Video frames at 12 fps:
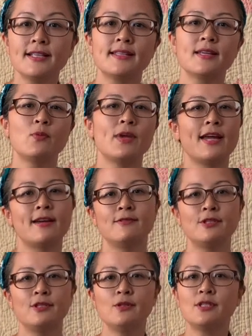thing we have to
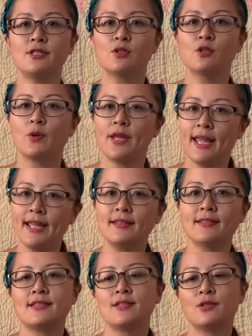do is to create the
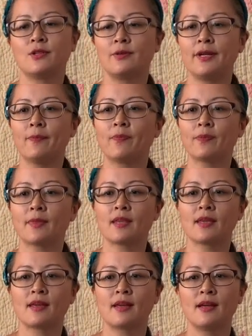story.
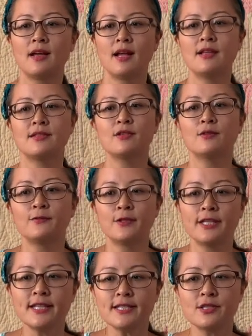So for
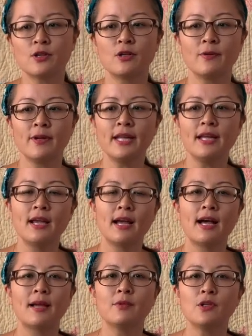this story,
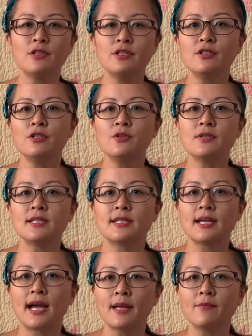I'm going to use a
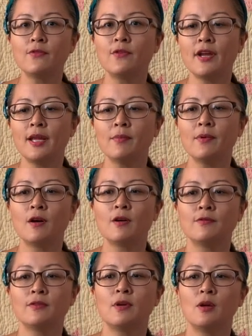time frame of
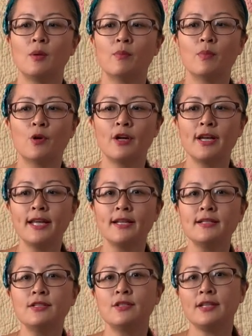morning
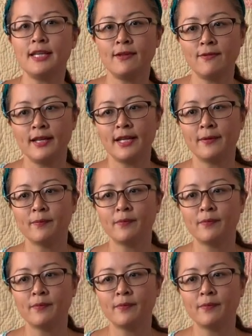to evening.